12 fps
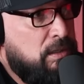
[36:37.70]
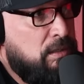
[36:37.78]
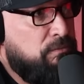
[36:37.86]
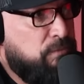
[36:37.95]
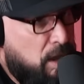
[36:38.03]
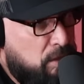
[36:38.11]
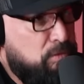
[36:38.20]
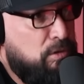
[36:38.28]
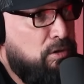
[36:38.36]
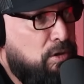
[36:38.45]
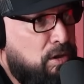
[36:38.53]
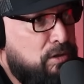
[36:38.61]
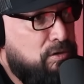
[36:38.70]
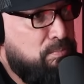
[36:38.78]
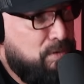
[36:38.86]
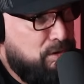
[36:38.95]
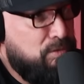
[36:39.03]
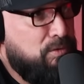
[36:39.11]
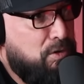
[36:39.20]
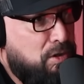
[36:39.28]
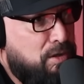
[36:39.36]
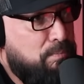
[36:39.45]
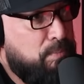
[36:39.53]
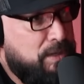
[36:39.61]
father-in-law and your
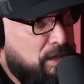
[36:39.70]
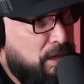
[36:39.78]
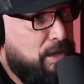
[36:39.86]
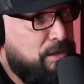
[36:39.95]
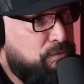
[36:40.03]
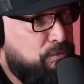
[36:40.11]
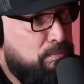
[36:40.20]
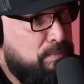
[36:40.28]
mother-in-law a big hug for